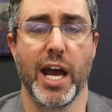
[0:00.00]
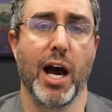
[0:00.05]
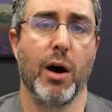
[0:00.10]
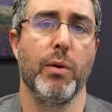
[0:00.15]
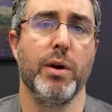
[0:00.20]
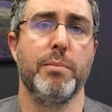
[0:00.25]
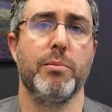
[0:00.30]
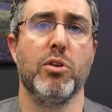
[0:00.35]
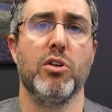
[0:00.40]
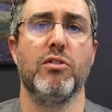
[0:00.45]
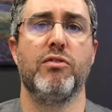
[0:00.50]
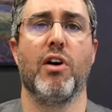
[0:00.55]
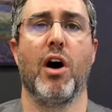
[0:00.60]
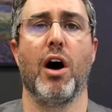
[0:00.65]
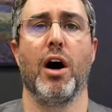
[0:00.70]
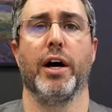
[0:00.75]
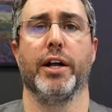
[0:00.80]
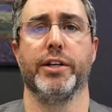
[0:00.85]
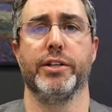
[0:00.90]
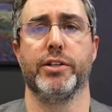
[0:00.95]
we move
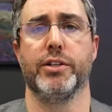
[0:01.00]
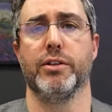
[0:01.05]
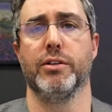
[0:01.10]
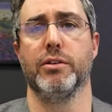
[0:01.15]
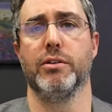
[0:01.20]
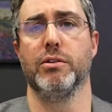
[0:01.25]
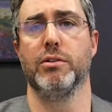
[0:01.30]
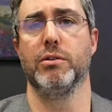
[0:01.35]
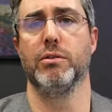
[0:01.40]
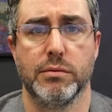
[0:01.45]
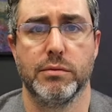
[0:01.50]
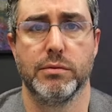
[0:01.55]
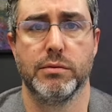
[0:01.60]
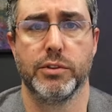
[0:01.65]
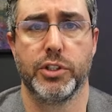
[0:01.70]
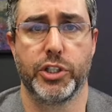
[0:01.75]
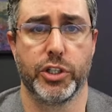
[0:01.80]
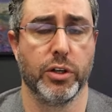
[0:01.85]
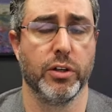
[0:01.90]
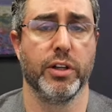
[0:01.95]
on to
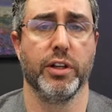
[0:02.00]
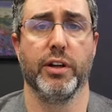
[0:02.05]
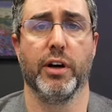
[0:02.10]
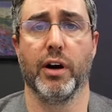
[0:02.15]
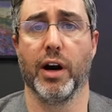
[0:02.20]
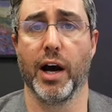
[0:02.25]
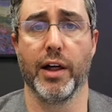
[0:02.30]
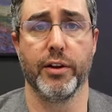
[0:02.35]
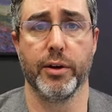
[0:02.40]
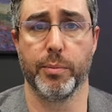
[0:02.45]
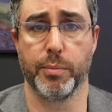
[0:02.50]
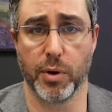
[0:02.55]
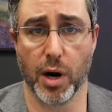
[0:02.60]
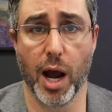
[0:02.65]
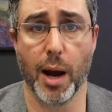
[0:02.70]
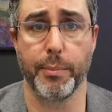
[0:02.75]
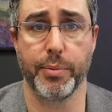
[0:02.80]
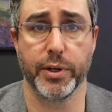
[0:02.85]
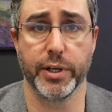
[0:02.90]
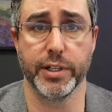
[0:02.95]
surely there are other
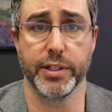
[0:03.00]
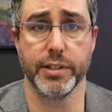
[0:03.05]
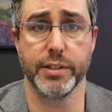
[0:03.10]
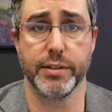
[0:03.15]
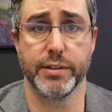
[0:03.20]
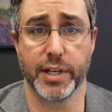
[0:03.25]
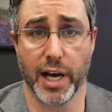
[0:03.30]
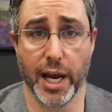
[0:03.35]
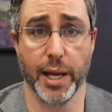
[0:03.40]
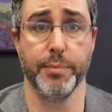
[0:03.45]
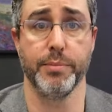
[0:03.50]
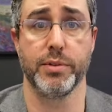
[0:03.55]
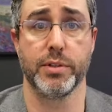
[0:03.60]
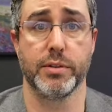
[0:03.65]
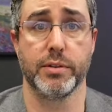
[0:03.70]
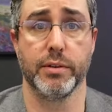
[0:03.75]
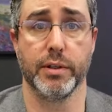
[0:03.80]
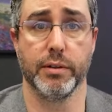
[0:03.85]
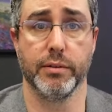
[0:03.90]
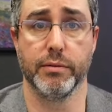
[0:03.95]
property
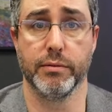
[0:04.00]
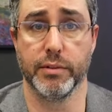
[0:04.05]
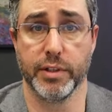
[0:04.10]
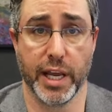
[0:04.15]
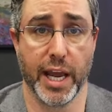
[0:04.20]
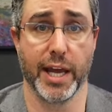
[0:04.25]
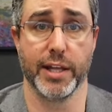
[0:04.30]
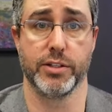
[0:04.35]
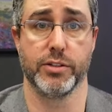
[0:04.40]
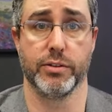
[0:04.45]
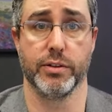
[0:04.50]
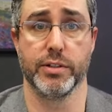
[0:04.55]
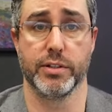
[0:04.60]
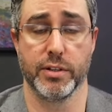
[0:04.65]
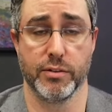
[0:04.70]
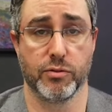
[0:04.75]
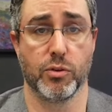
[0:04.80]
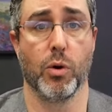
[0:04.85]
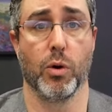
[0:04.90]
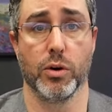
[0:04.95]
types and the answer is
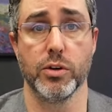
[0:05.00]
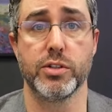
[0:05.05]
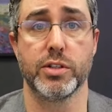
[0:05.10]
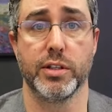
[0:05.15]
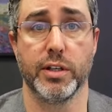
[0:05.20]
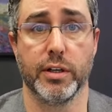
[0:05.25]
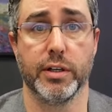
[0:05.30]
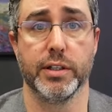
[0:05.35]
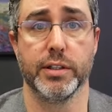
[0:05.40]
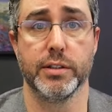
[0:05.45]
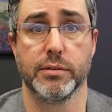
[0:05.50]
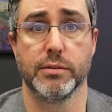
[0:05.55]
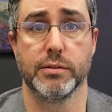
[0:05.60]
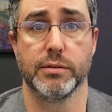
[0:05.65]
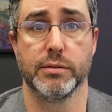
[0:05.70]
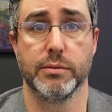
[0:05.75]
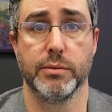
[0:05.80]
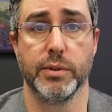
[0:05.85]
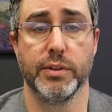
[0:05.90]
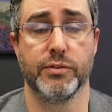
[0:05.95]
of course there is.
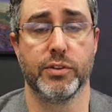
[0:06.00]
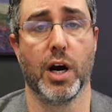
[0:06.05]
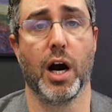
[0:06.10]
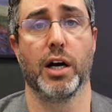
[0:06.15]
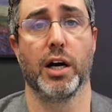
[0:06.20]
We've talked